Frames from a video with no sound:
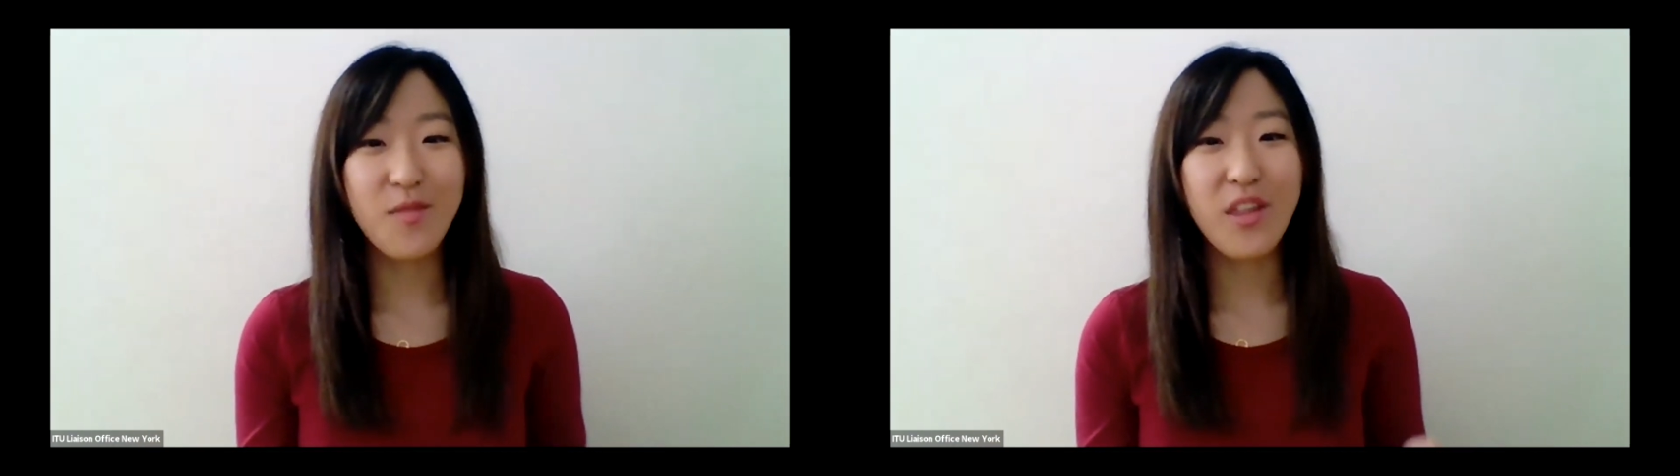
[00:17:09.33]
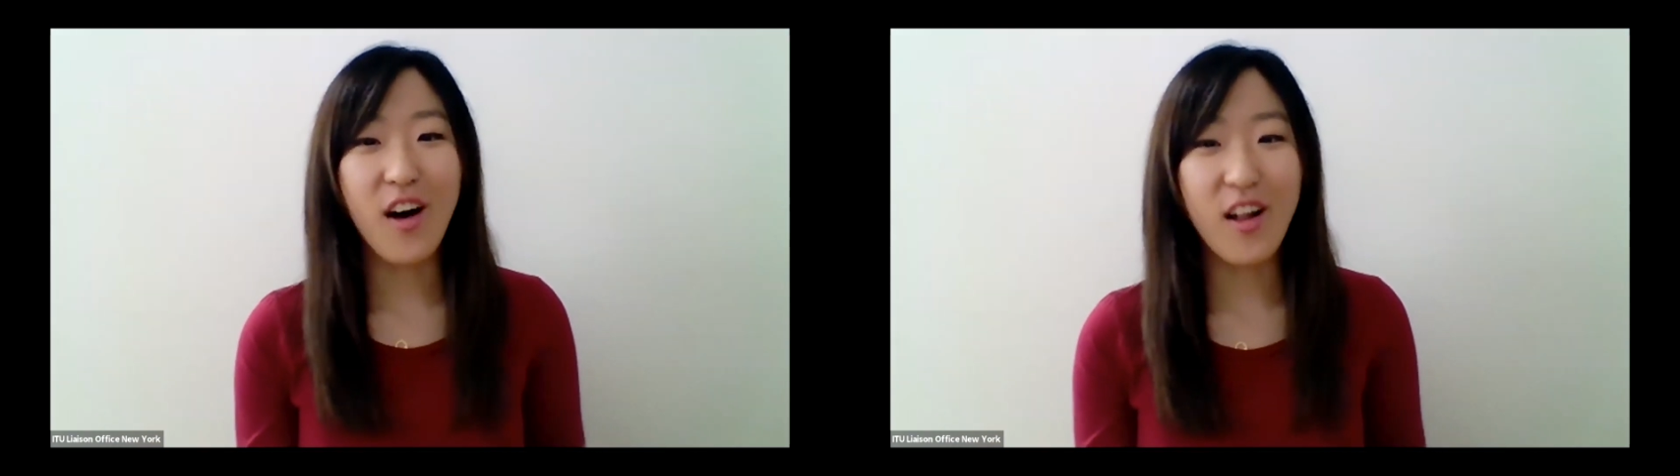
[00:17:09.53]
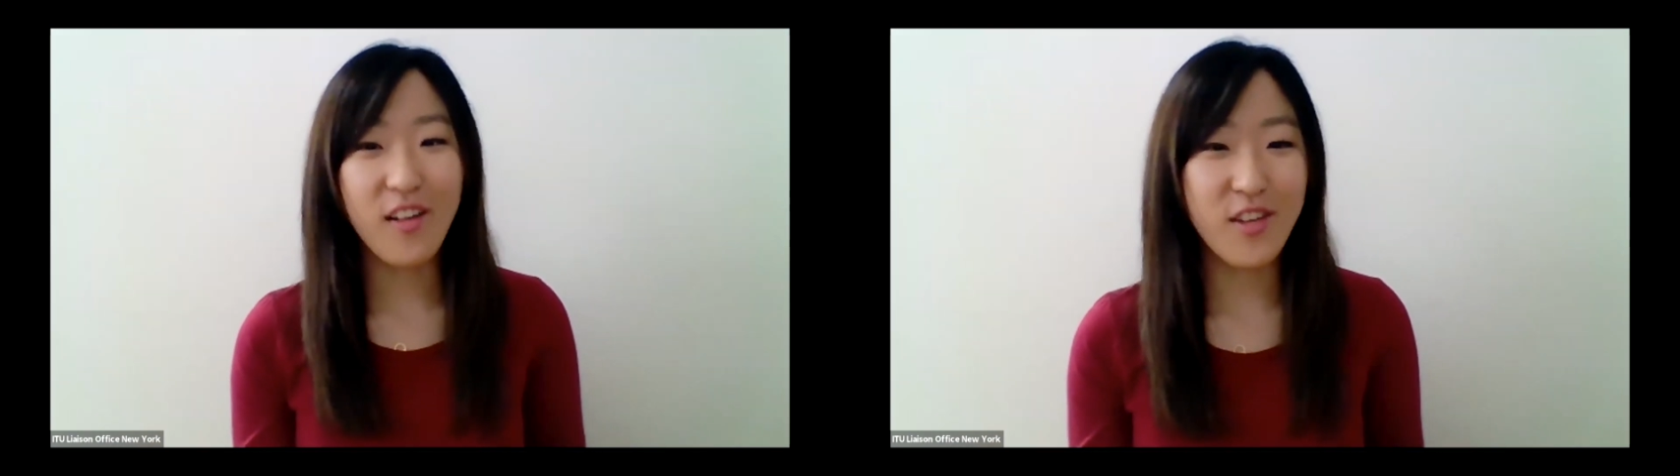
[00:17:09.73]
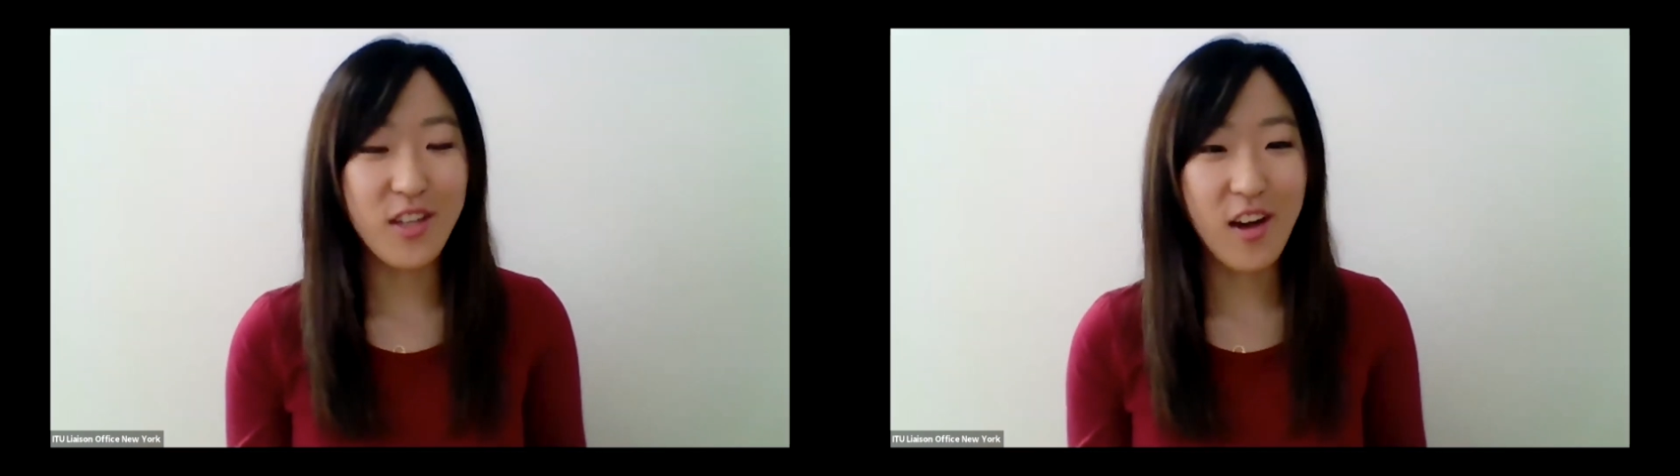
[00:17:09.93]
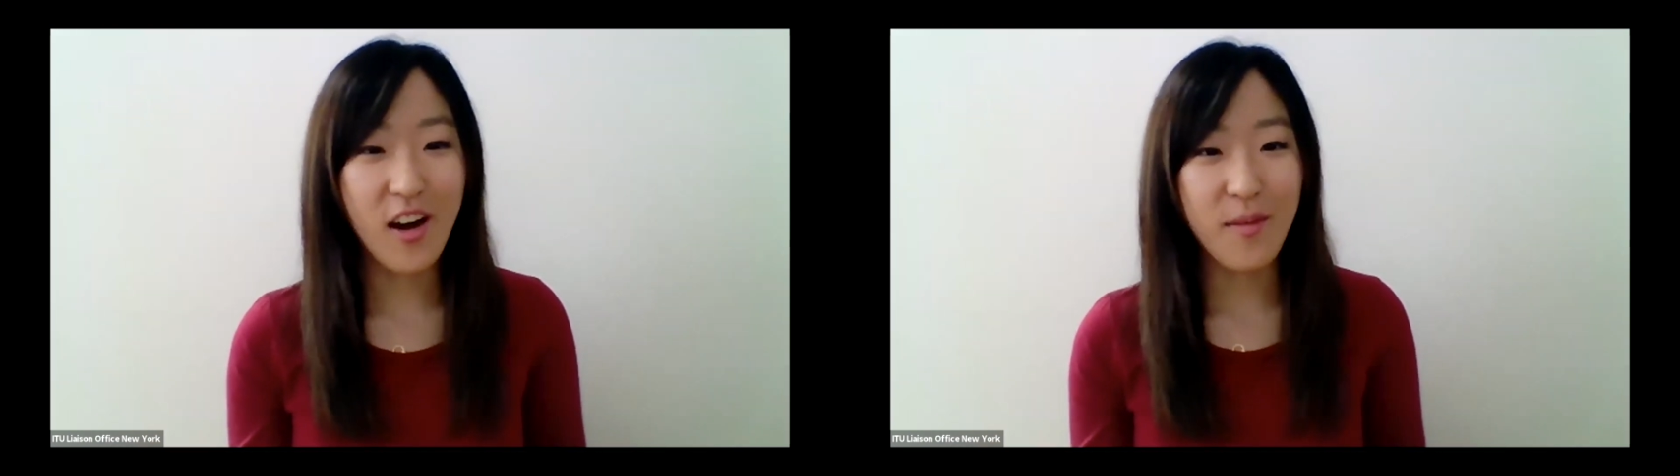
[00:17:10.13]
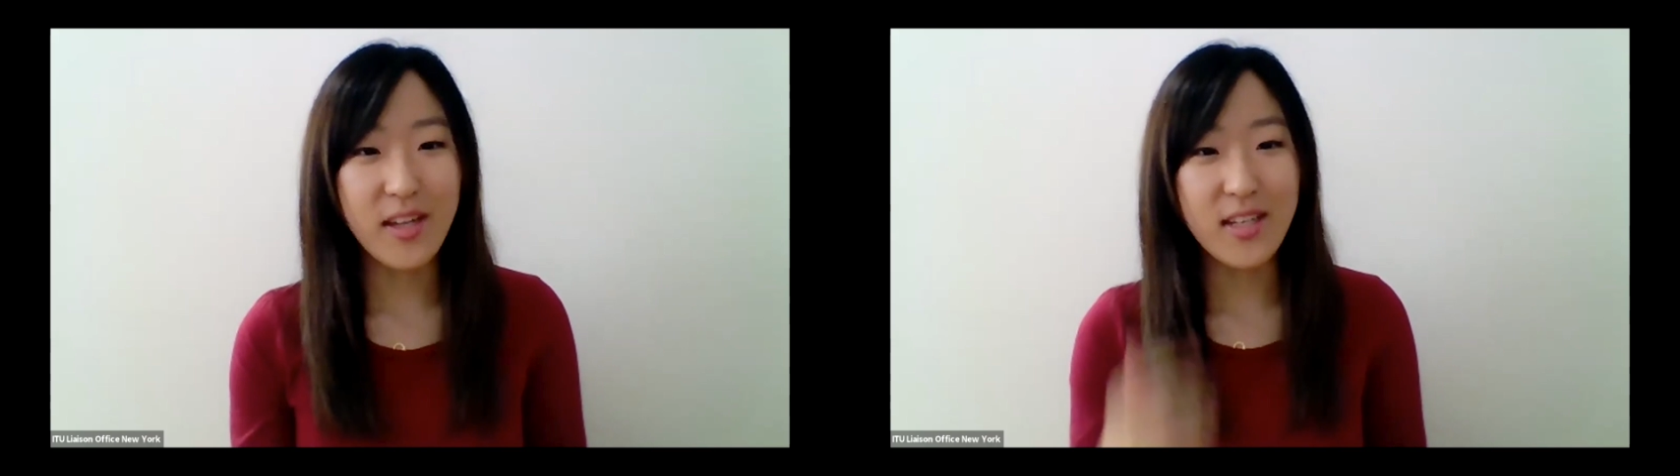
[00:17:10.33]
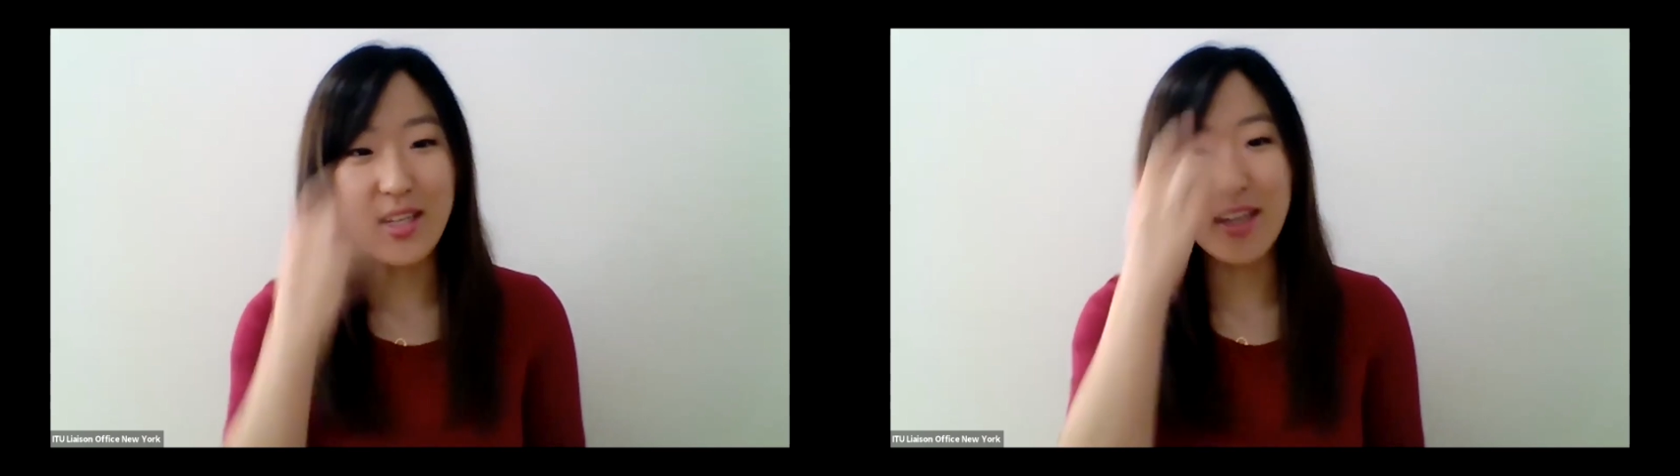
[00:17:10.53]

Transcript: with all of those comments.